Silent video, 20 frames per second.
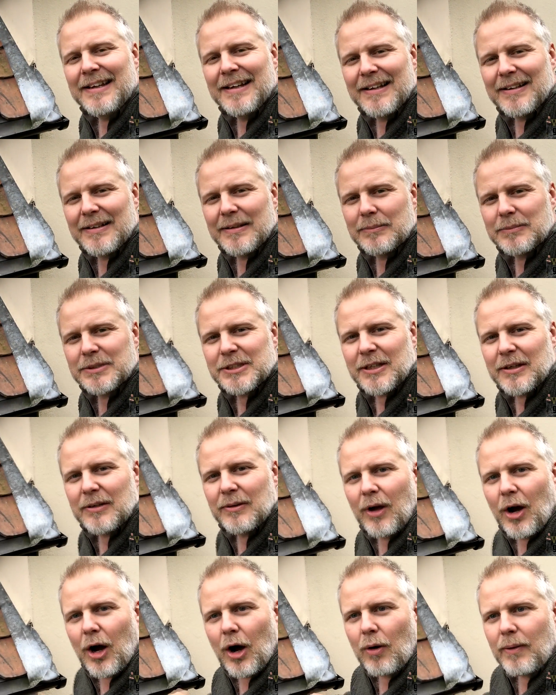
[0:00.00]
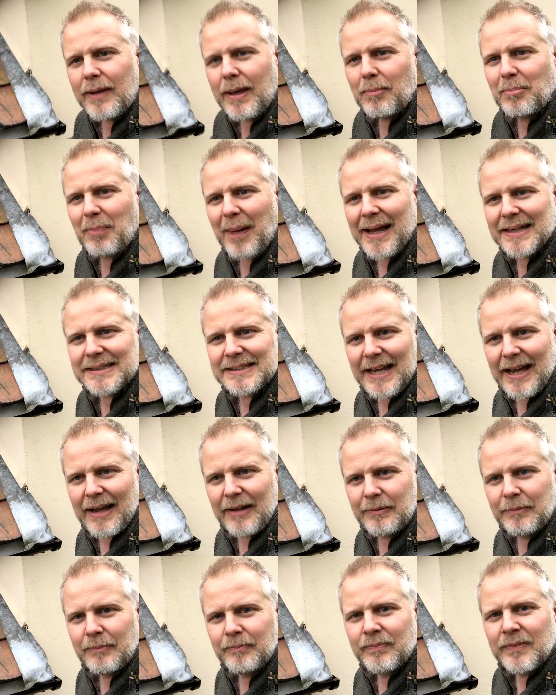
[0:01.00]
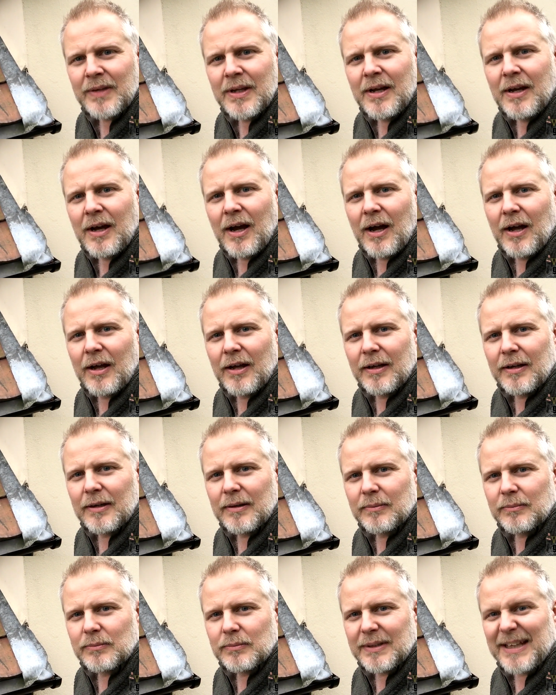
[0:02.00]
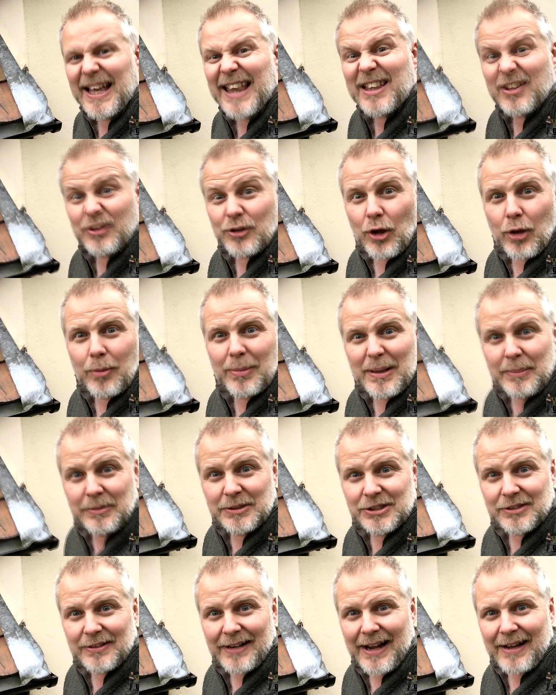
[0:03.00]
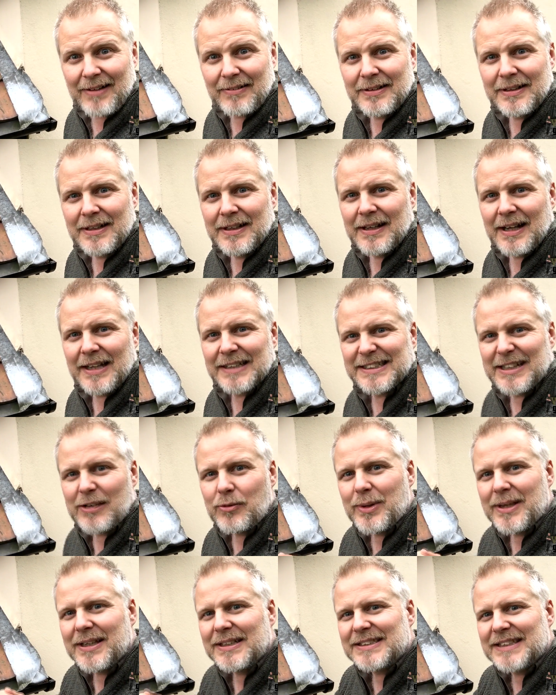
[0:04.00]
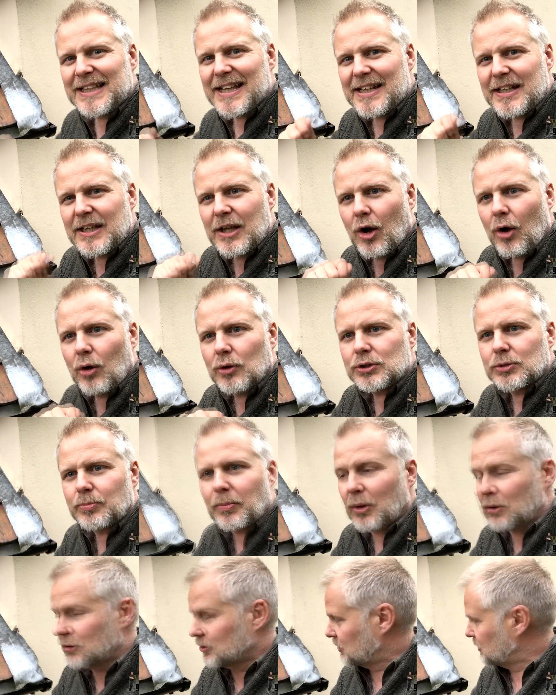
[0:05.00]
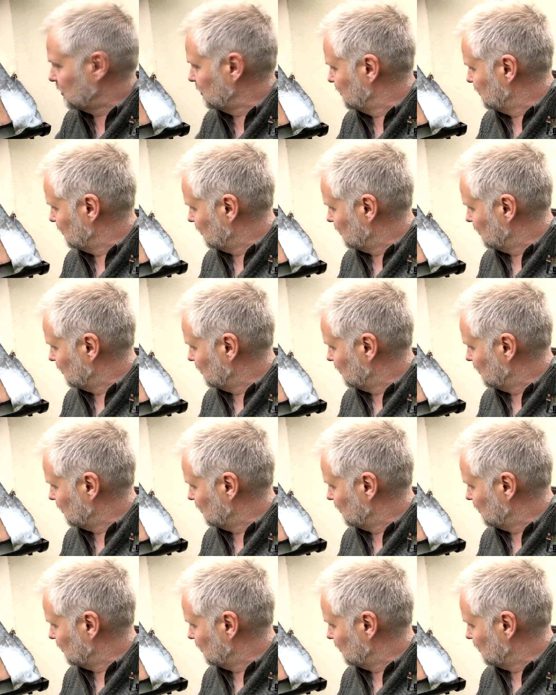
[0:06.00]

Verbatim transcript: Um, so I'll get back down, um, get the thermal imager out and see if we can see any hot spots.